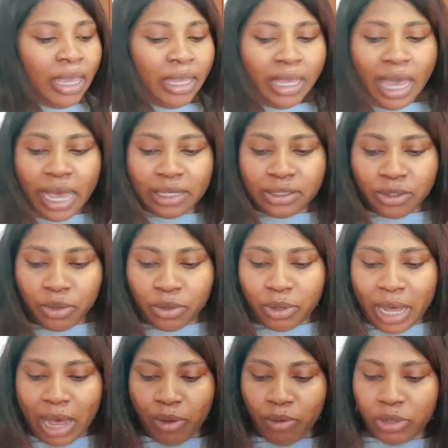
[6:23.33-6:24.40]
yeah,
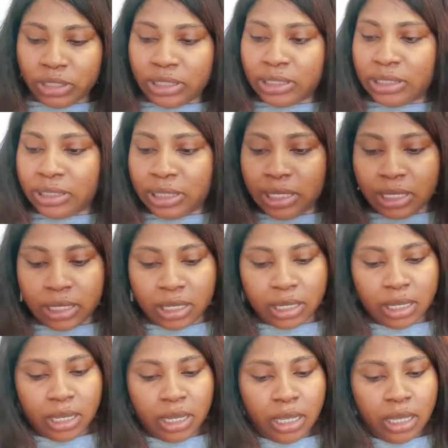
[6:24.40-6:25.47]
so I was,
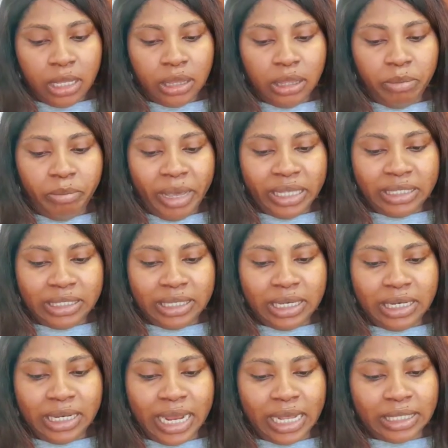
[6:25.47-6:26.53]
the
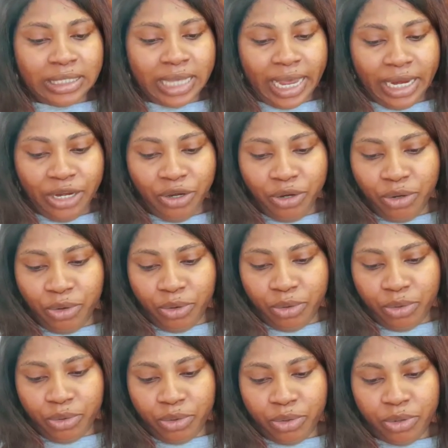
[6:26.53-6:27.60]
medicine that I
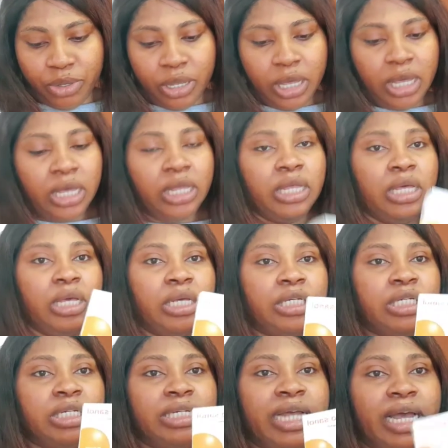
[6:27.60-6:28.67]
know,
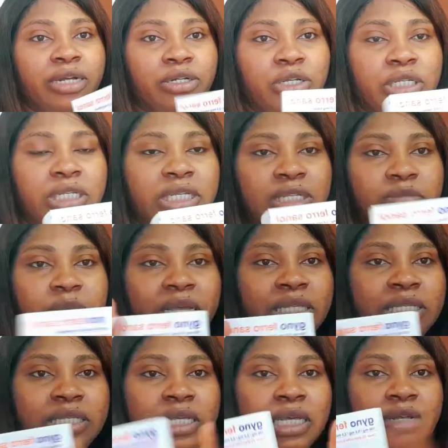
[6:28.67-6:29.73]
she diagnosed this
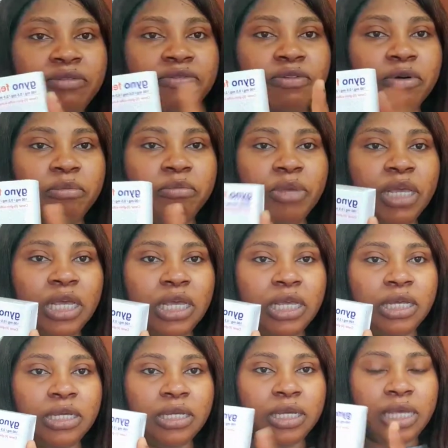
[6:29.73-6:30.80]
medicine for
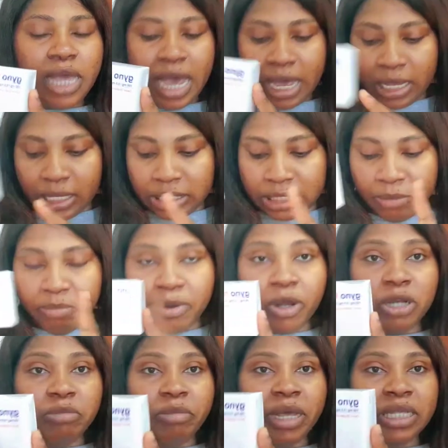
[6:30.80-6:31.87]
me. Yeah, it's a
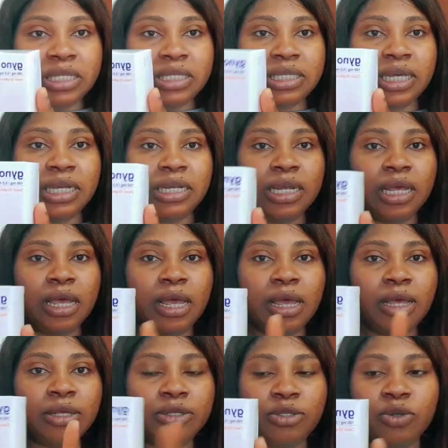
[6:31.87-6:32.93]
blood medicine.
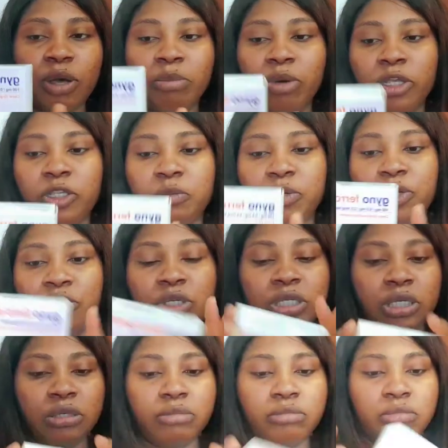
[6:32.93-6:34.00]
So I'm going to be
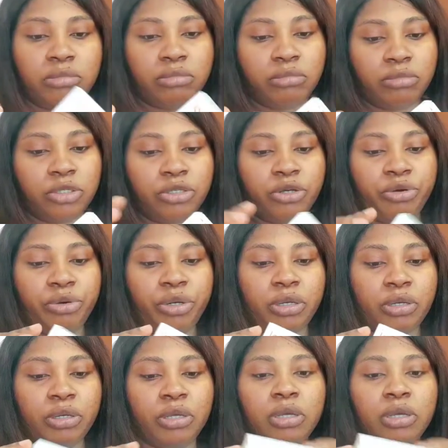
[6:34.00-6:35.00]
using, I'm going